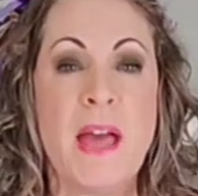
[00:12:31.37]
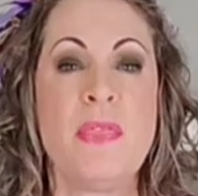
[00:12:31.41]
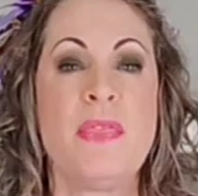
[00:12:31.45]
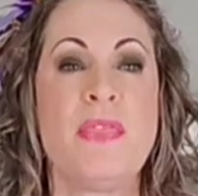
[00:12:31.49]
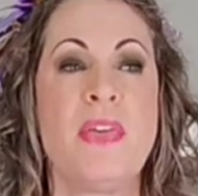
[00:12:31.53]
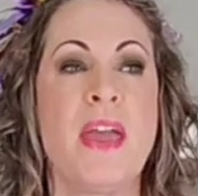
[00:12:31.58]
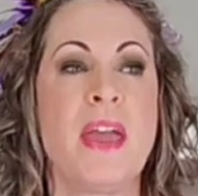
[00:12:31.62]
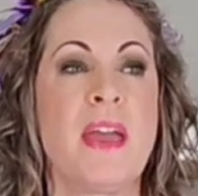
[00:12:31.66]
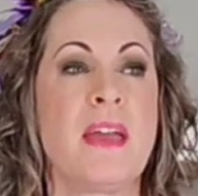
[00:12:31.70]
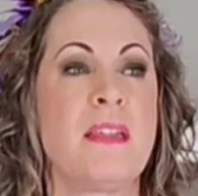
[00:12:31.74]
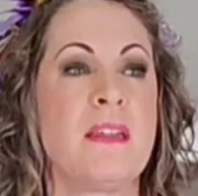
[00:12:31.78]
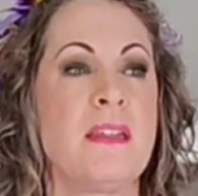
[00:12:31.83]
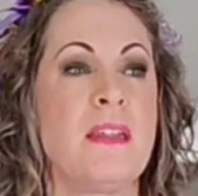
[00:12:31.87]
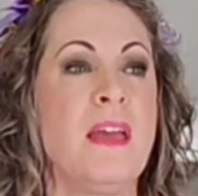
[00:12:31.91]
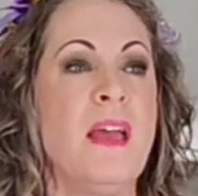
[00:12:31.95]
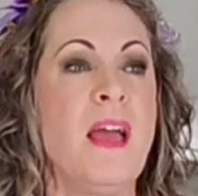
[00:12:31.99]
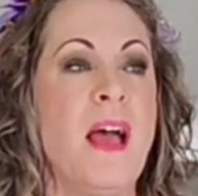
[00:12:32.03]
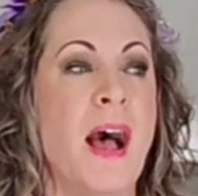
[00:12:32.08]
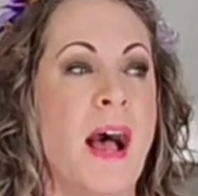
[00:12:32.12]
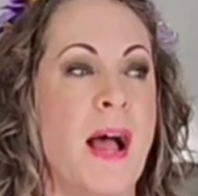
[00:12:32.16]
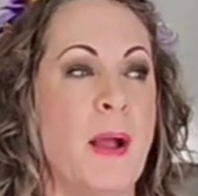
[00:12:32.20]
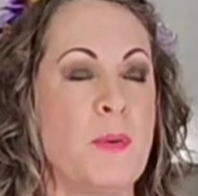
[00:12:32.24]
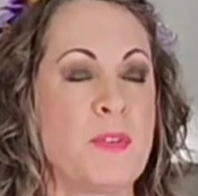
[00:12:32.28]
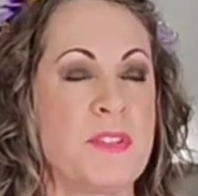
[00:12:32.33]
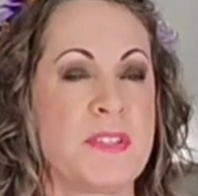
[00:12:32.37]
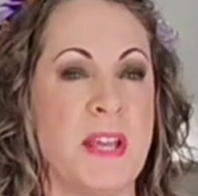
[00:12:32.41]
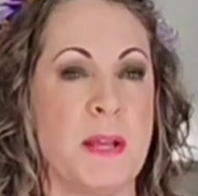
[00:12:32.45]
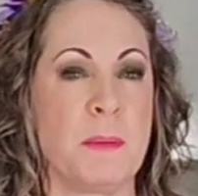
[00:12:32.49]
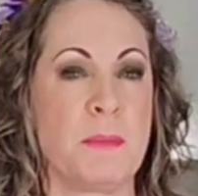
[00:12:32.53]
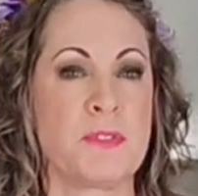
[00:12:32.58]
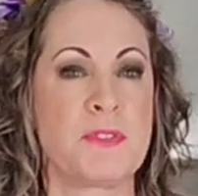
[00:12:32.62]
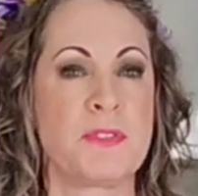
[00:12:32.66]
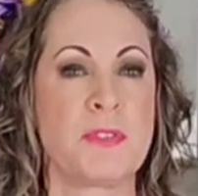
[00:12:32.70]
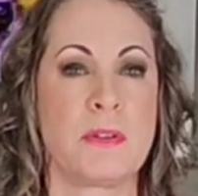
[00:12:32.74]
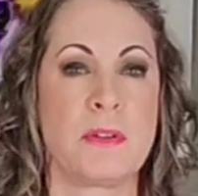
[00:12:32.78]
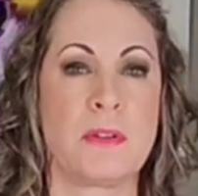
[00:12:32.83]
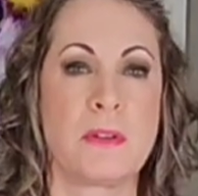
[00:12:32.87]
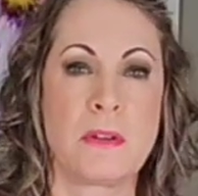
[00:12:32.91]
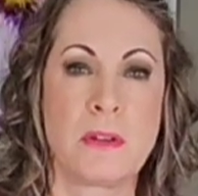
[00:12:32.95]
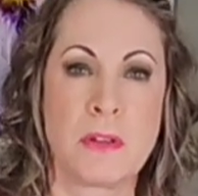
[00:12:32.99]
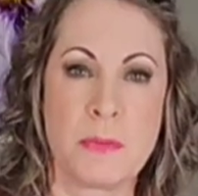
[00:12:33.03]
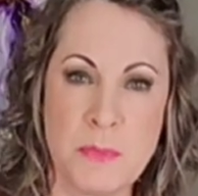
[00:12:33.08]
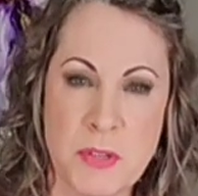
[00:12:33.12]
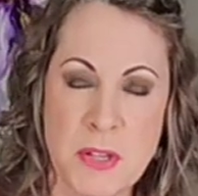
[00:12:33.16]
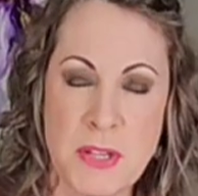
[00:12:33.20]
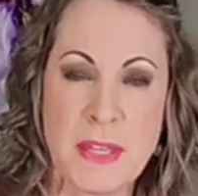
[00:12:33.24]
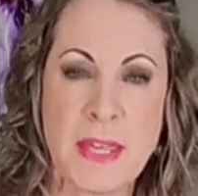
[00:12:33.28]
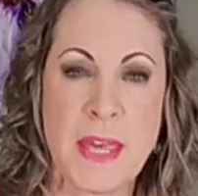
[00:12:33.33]
And then I was able to
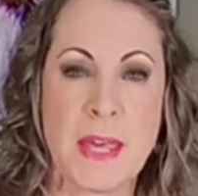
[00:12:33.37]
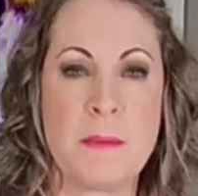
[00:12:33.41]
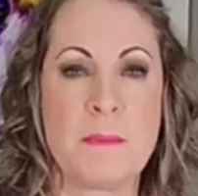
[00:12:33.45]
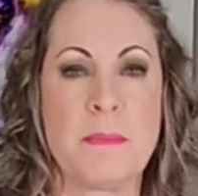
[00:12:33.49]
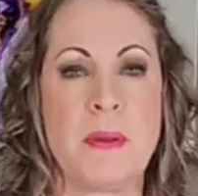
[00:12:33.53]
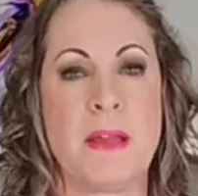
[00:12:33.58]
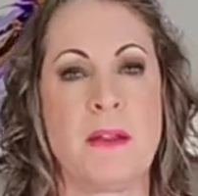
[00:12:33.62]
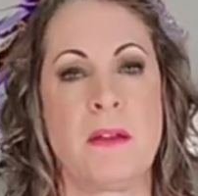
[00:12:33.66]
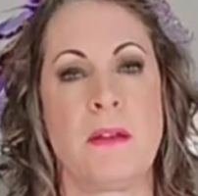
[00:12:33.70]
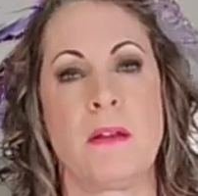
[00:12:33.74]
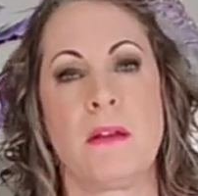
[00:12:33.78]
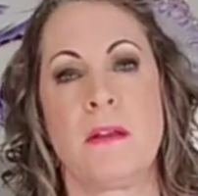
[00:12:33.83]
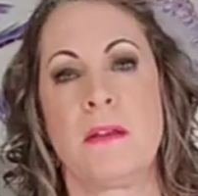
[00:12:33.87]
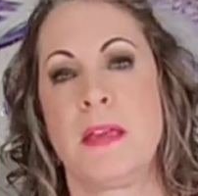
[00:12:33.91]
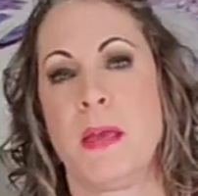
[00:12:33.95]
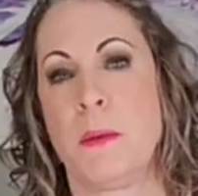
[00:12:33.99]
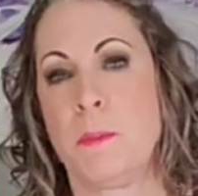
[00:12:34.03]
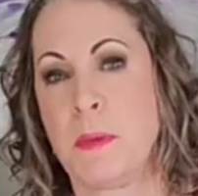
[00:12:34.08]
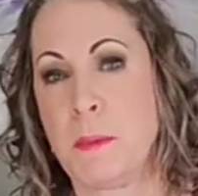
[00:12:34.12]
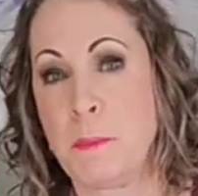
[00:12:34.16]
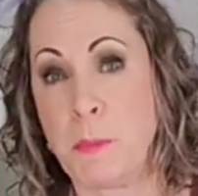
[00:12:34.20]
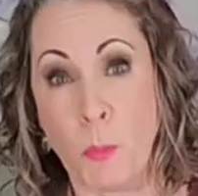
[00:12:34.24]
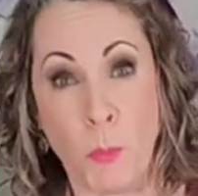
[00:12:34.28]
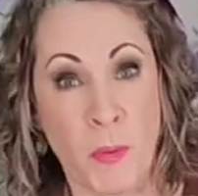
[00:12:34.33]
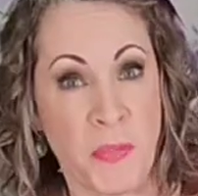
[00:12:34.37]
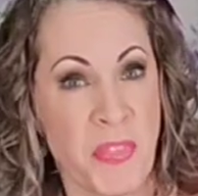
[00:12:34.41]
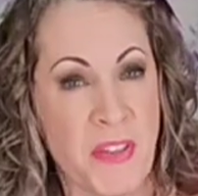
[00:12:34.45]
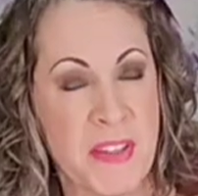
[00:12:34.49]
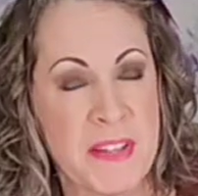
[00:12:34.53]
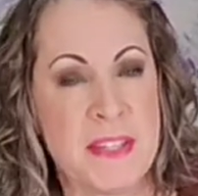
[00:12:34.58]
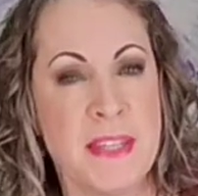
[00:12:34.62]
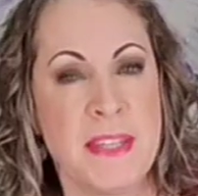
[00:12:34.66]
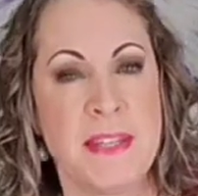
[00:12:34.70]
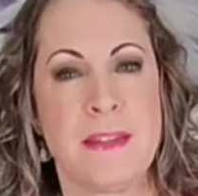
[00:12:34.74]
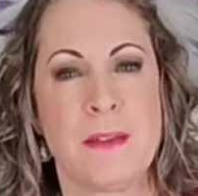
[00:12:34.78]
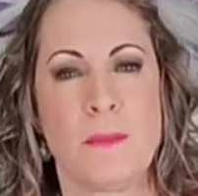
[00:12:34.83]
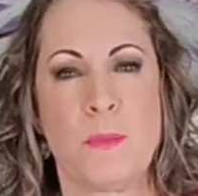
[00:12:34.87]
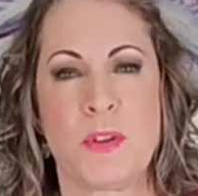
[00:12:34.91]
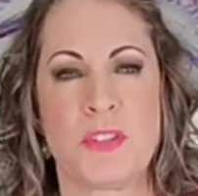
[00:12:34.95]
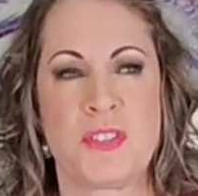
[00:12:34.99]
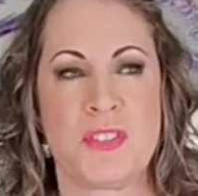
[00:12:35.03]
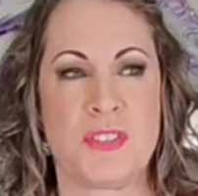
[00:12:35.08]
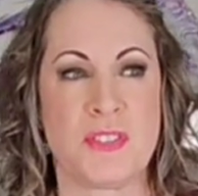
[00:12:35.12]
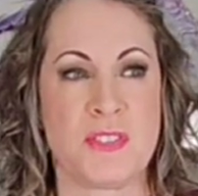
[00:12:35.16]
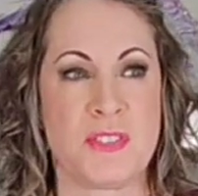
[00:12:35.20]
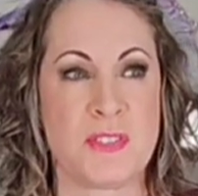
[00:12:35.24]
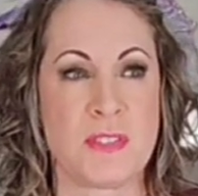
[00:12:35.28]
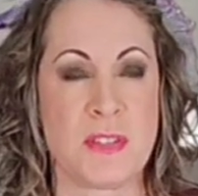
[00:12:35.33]
communicate better, get people what they needed,
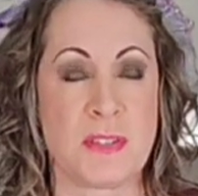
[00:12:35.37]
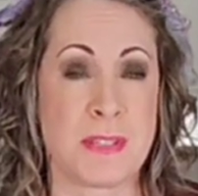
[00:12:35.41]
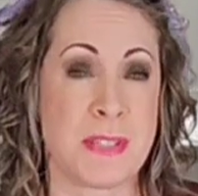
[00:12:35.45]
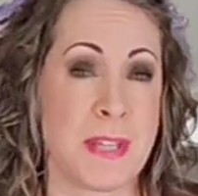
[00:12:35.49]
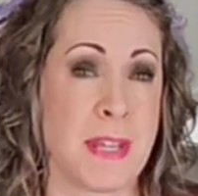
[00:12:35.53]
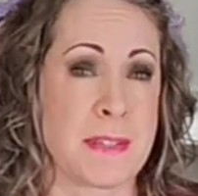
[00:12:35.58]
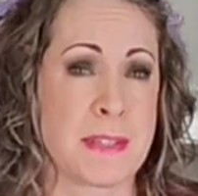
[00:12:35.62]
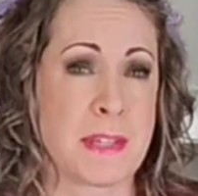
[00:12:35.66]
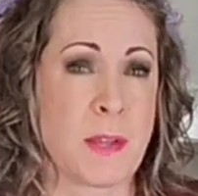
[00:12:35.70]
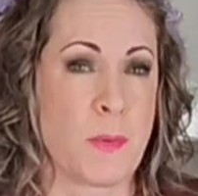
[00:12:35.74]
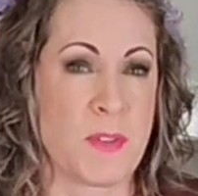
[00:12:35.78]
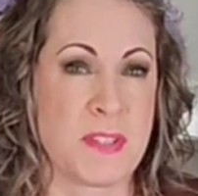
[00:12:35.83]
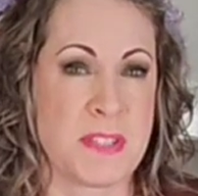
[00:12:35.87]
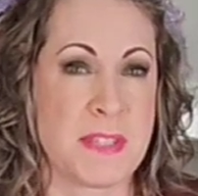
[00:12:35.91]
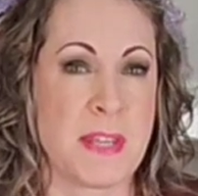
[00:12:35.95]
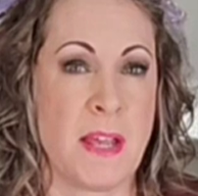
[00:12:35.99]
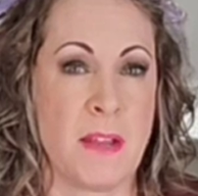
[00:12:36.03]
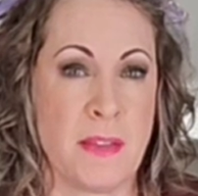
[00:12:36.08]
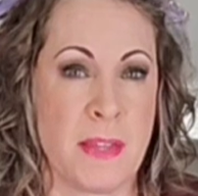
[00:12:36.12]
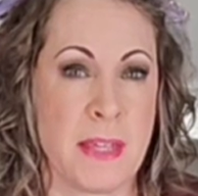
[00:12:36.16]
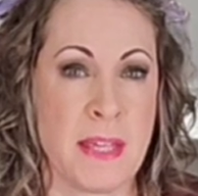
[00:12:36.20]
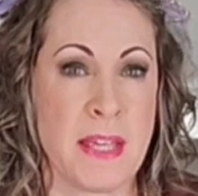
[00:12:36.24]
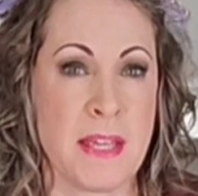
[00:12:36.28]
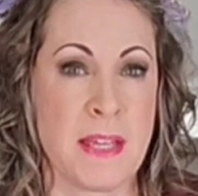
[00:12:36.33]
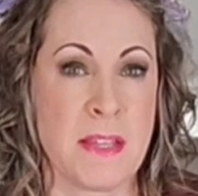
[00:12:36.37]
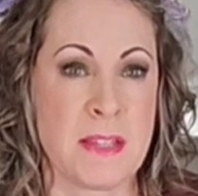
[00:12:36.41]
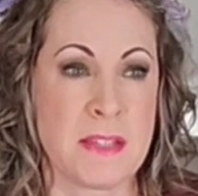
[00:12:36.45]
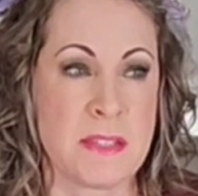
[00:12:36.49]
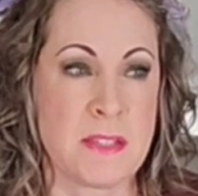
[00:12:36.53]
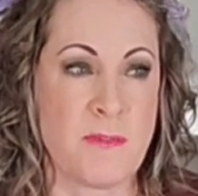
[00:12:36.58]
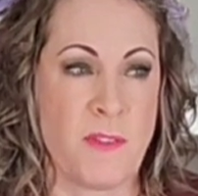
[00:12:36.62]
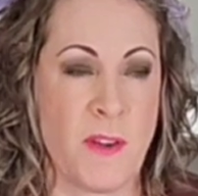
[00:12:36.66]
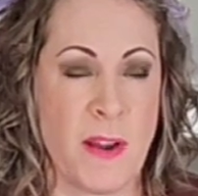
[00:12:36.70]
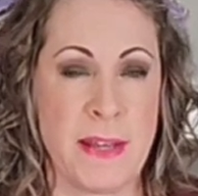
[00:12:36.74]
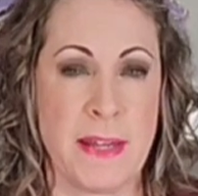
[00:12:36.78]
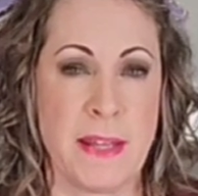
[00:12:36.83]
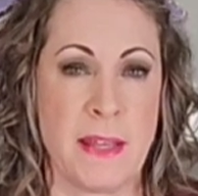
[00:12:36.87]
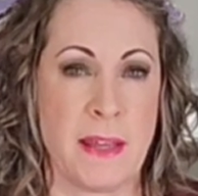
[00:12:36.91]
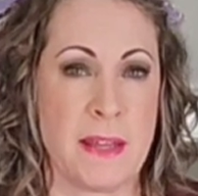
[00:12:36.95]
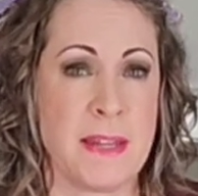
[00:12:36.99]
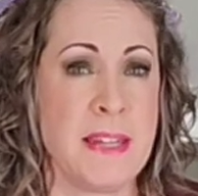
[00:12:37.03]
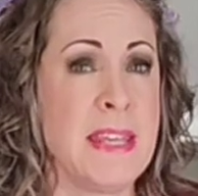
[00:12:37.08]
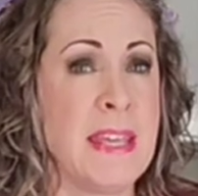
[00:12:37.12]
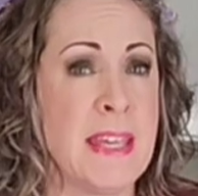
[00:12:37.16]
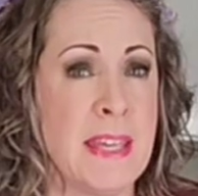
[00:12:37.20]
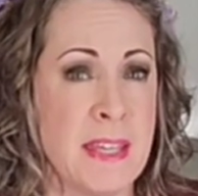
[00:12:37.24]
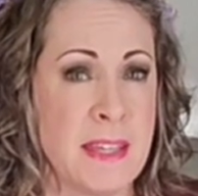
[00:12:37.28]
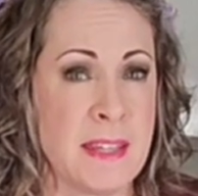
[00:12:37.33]
which is essentially what selling is, finding a
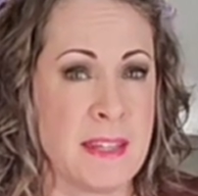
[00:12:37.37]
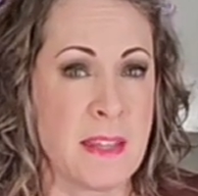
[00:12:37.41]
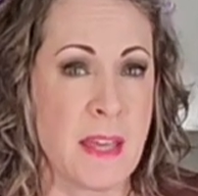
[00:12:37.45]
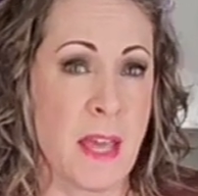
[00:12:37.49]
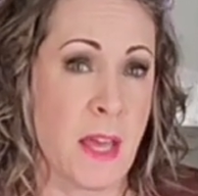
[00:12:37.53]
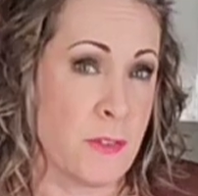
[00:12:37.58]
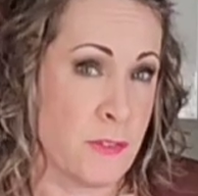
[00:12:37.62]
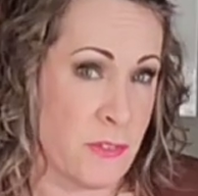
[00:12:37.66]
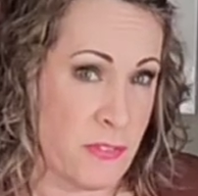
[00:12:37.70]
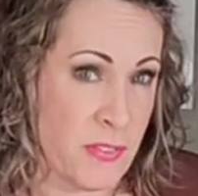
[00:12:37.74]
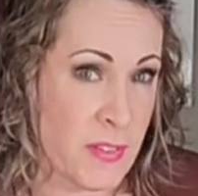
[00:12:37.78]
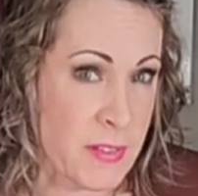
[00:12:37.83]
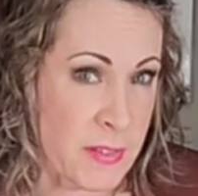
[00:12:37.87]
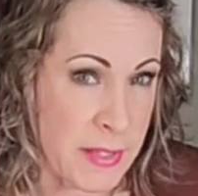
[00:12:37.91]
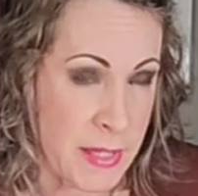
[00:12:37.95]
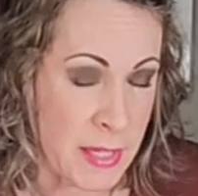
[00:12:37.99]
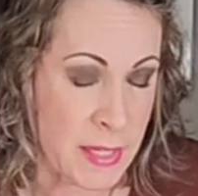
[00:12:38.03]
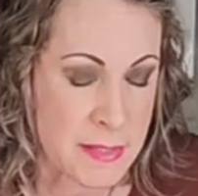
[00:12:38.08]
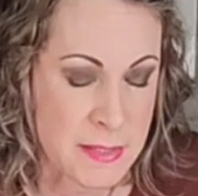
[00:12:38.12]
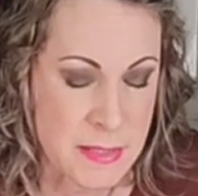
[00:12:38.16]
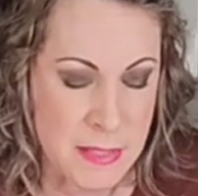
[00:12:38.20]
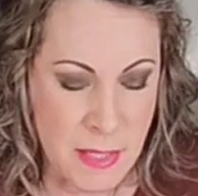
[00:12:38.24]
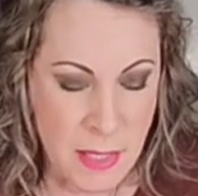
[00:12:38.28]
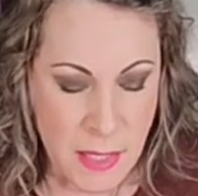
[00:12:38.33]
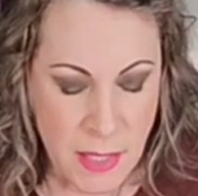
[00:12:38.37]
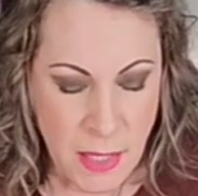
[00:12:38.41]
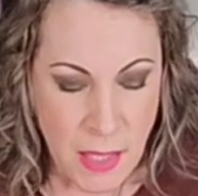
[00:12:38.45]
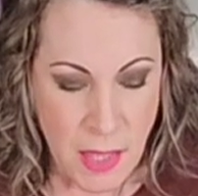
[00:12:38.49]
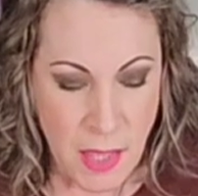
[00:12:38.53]
need and filling it.